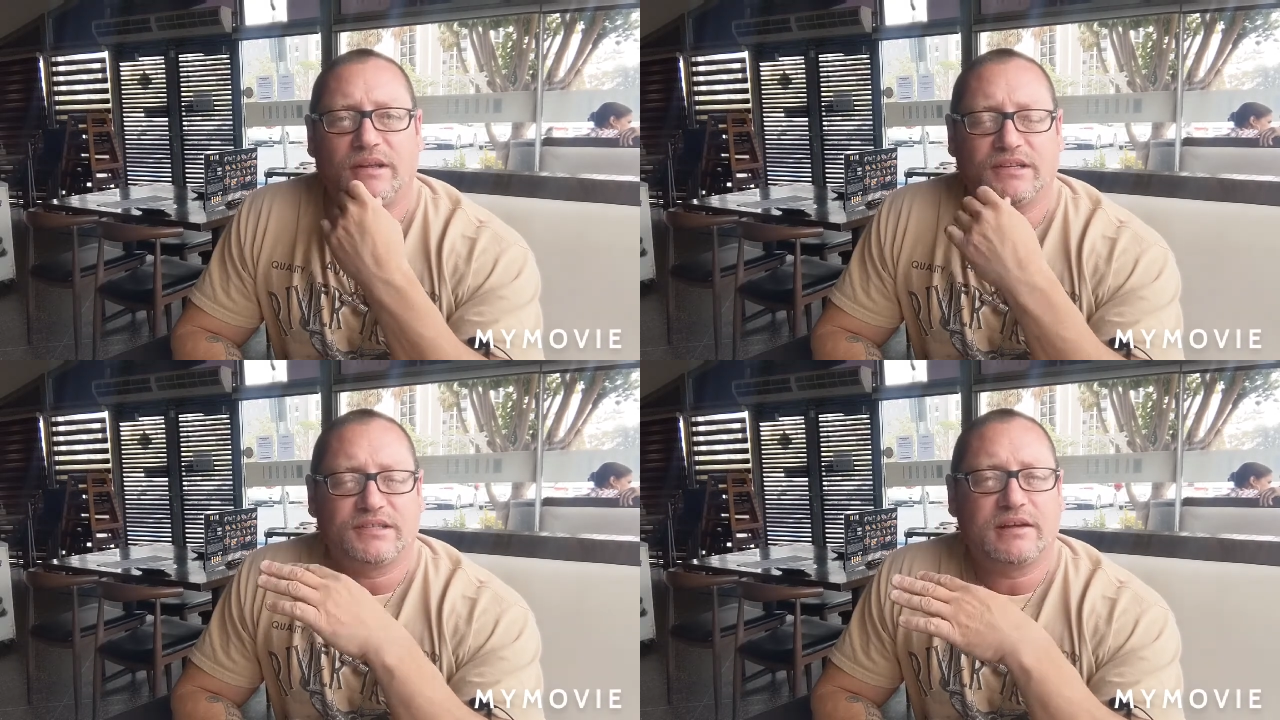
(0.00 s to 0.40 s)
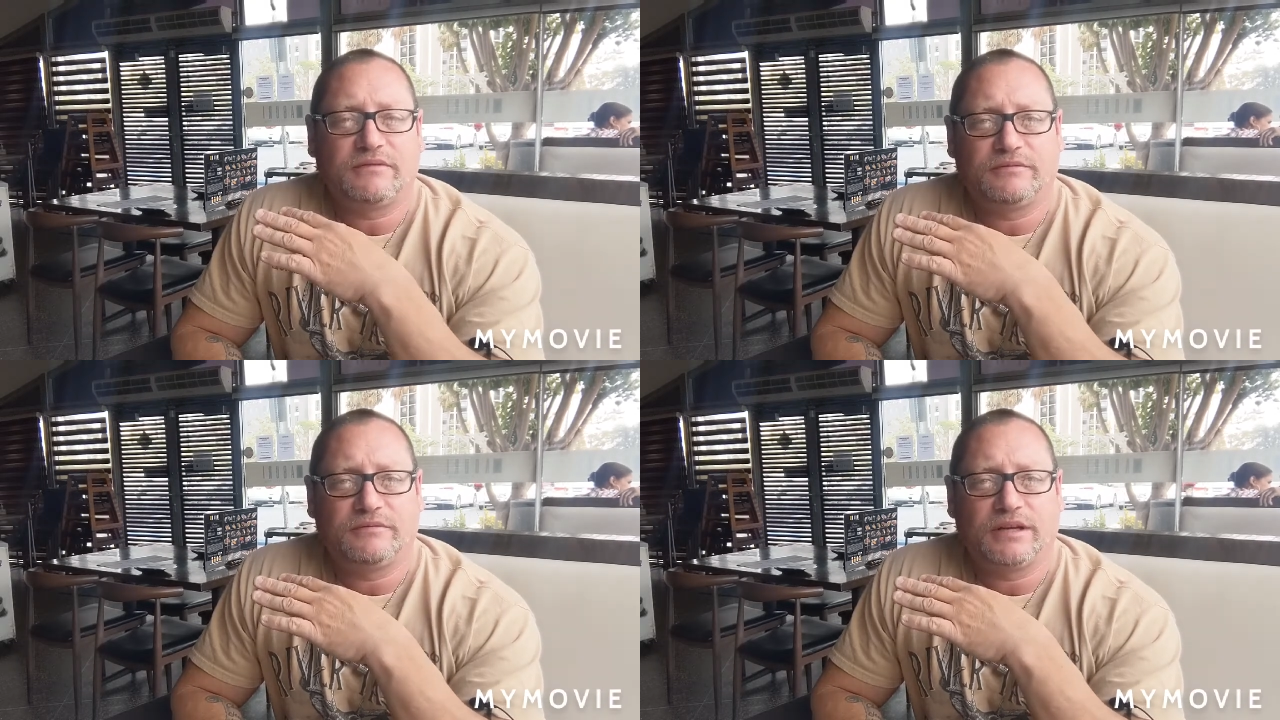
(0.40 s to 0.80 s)
bit of
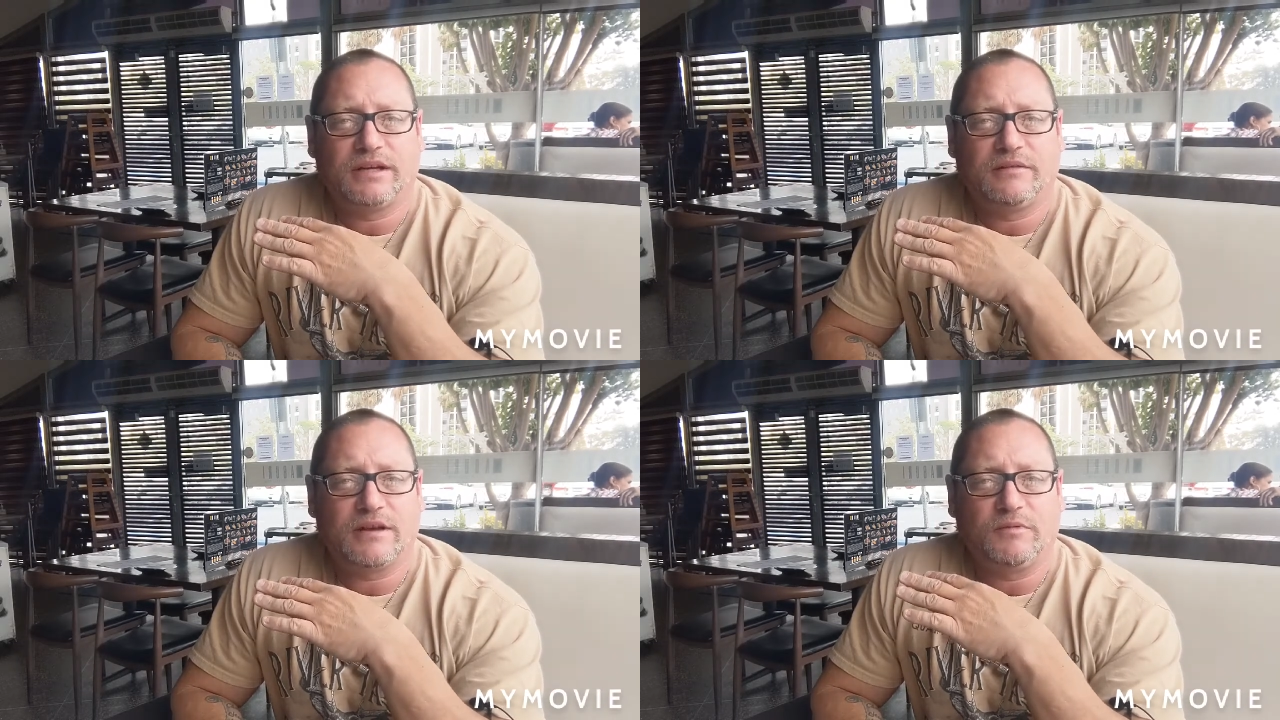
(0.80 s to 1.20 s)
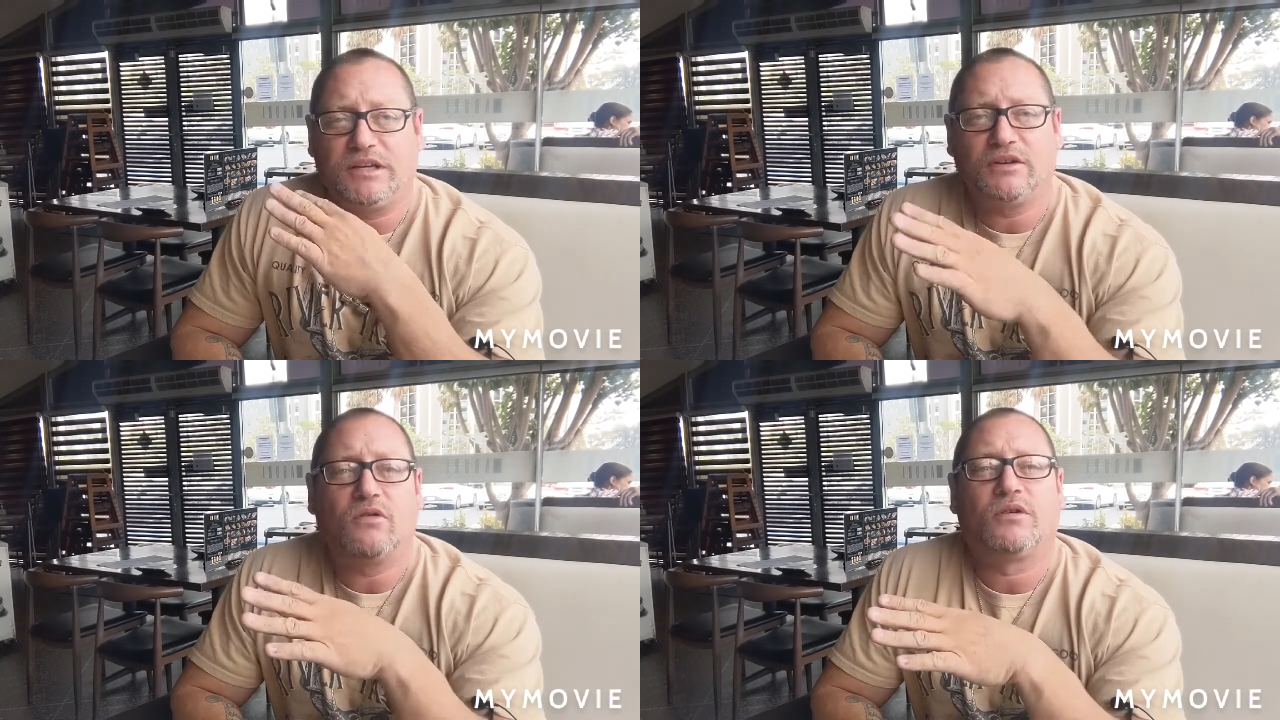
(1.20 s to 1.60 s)
stuff uh, that we
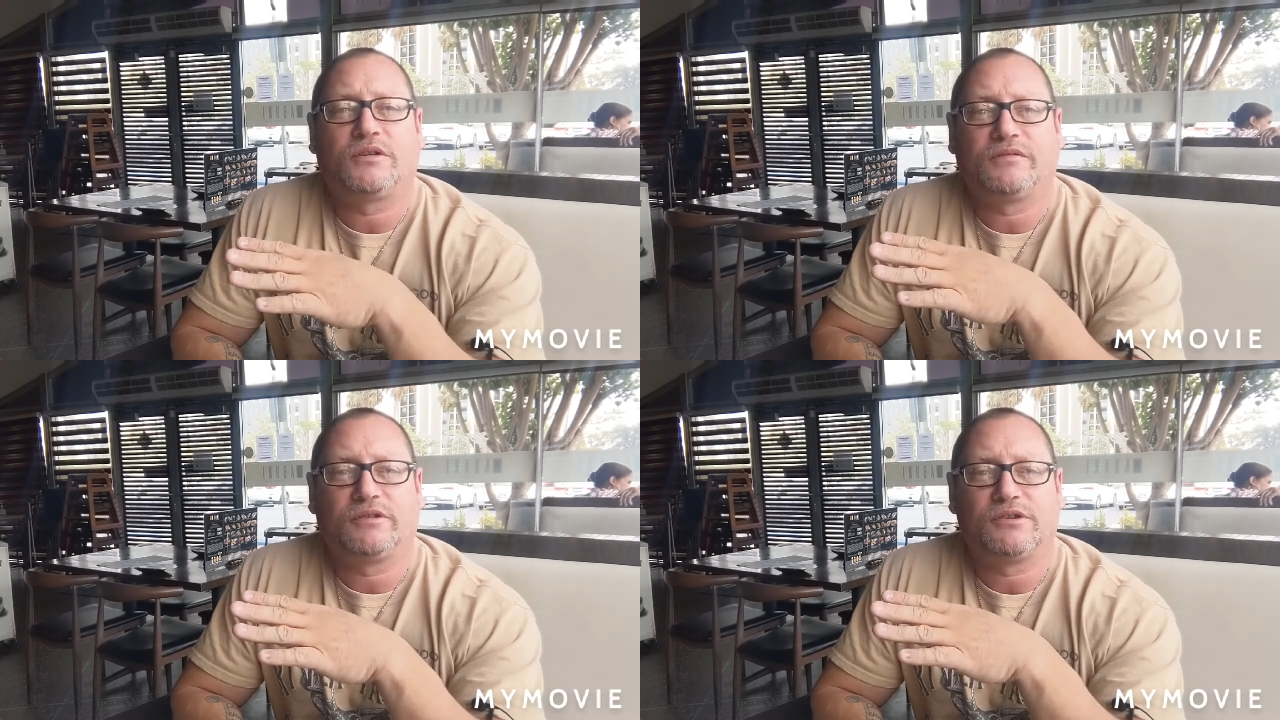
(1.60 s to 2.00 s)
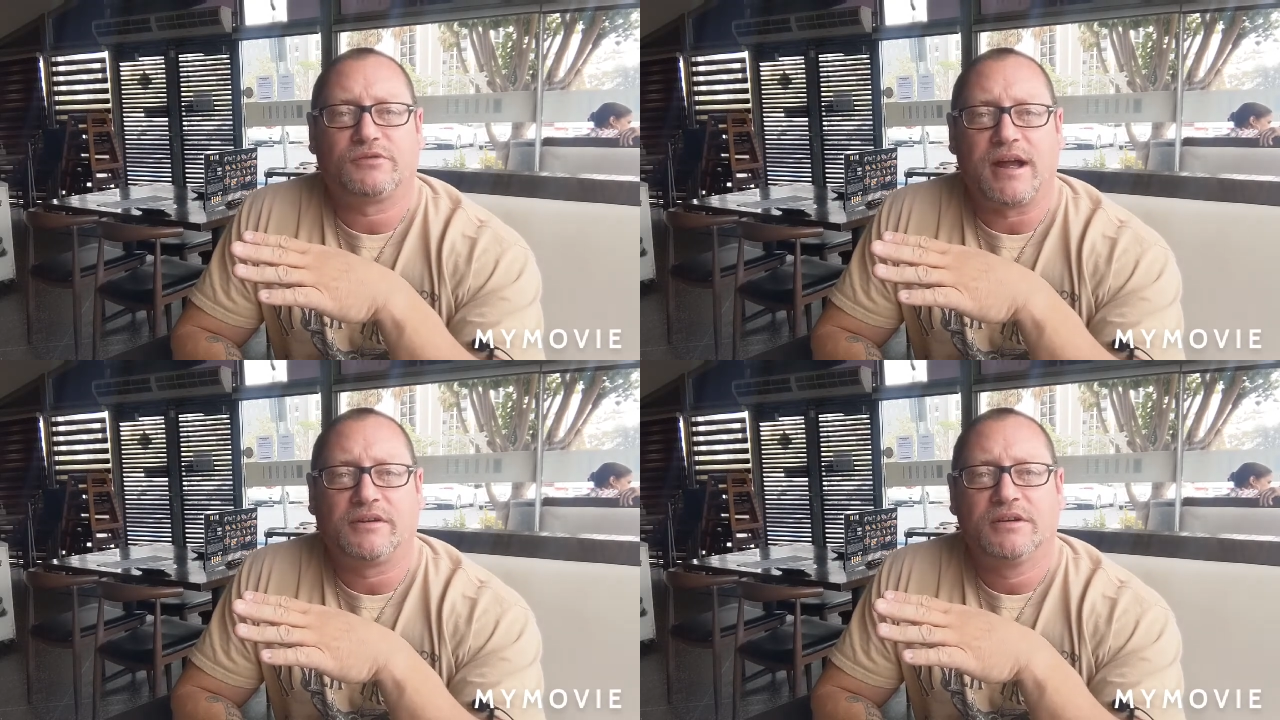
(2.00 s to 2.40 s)
didn't order in the
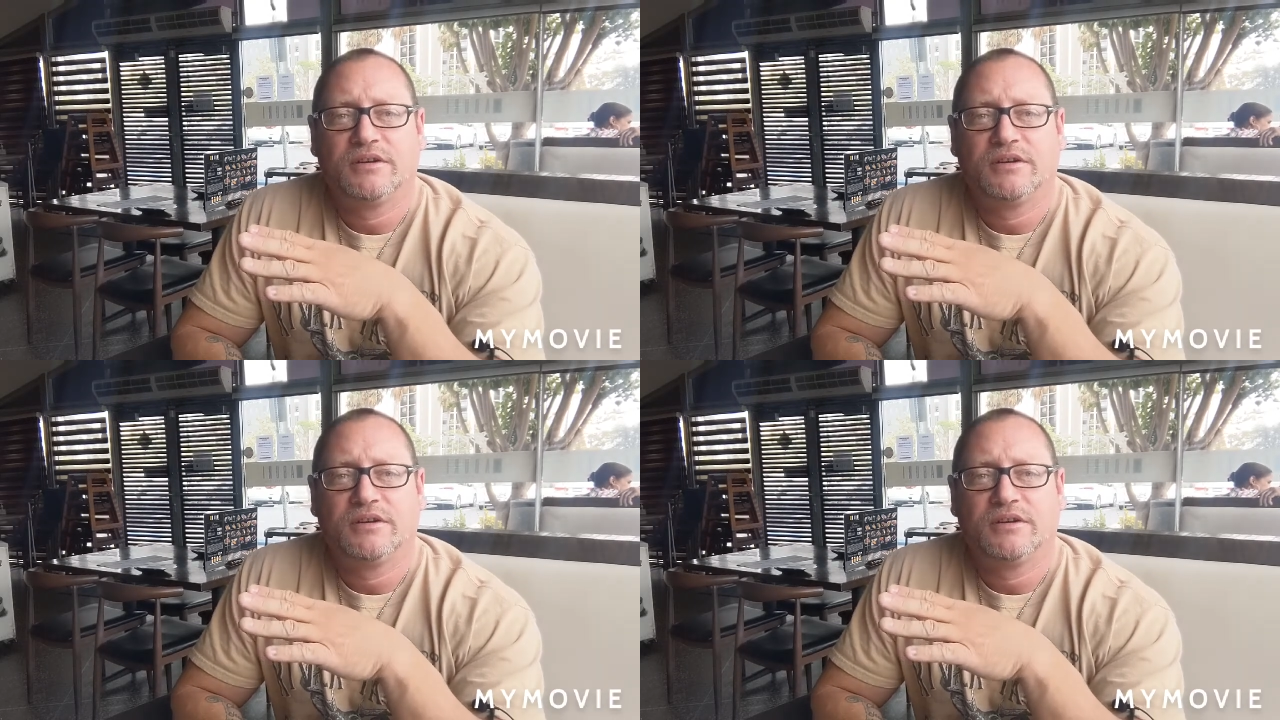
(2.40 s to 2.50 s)
first round.